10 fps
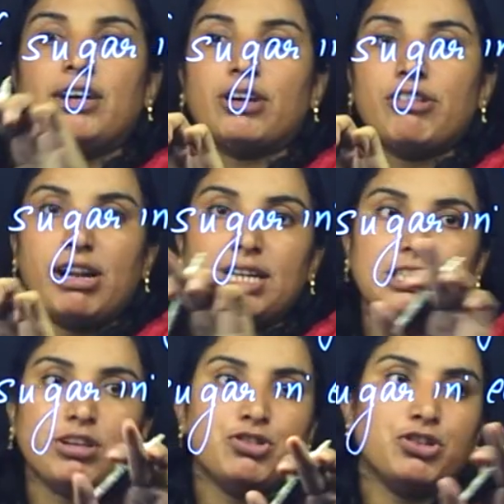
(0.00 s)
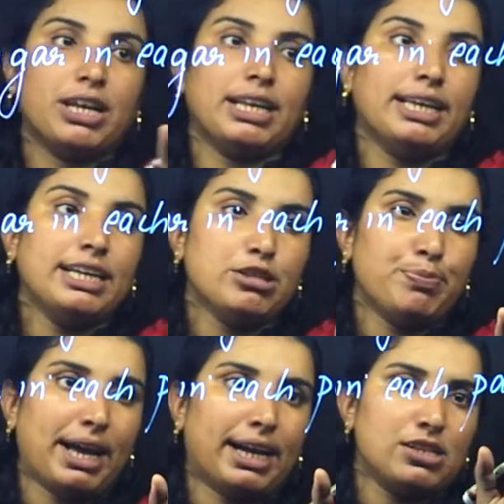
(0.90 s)
quantity of sugar in each
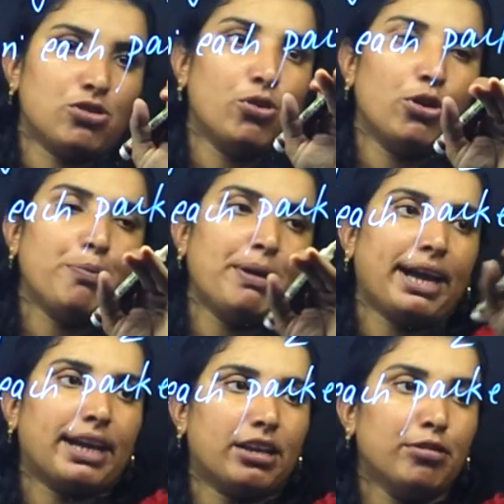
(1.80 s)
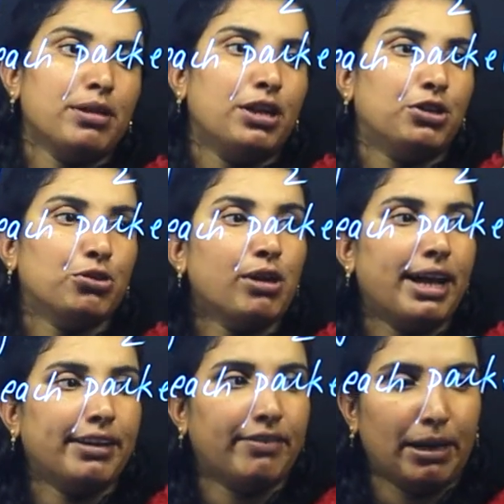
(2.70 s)
packet oro packet 2
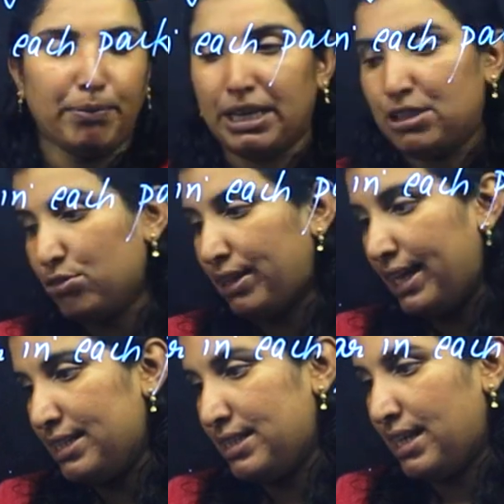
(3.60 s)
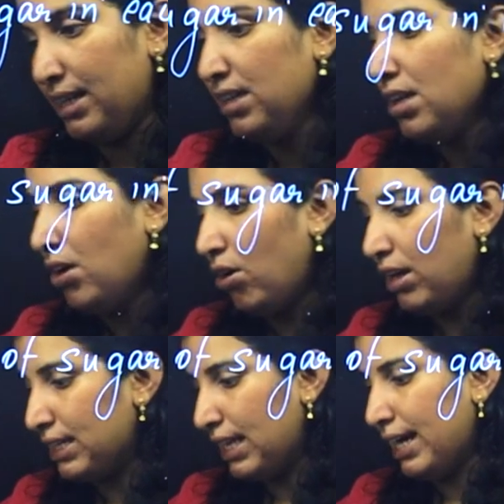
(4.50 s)
and 1 by 2 kg
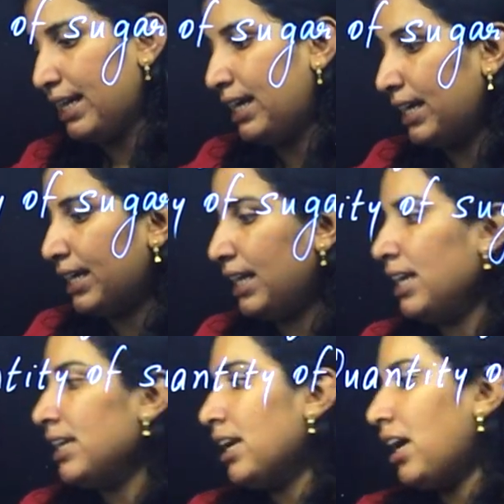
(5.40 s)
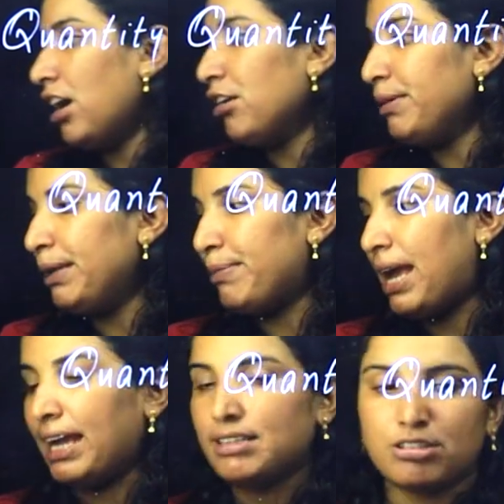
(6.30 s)
angane how many
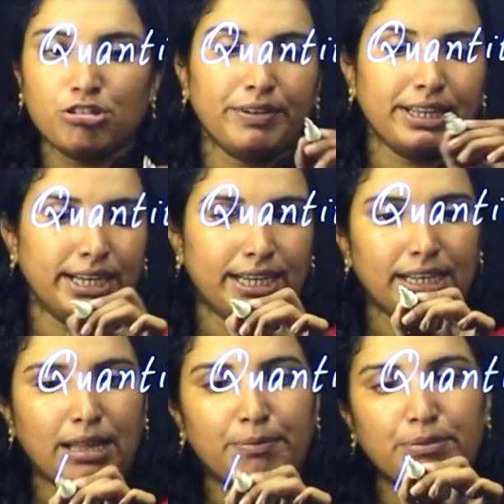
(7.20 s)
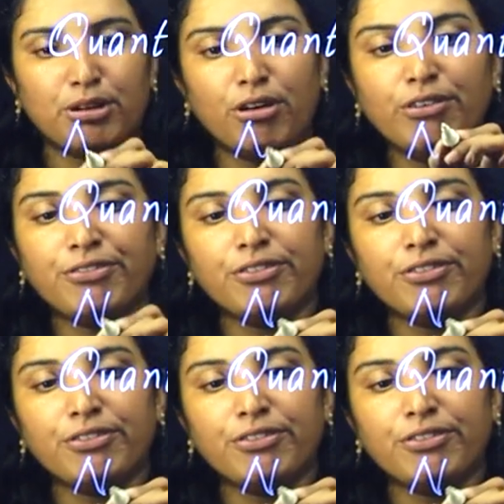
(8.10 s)
bags do we need number of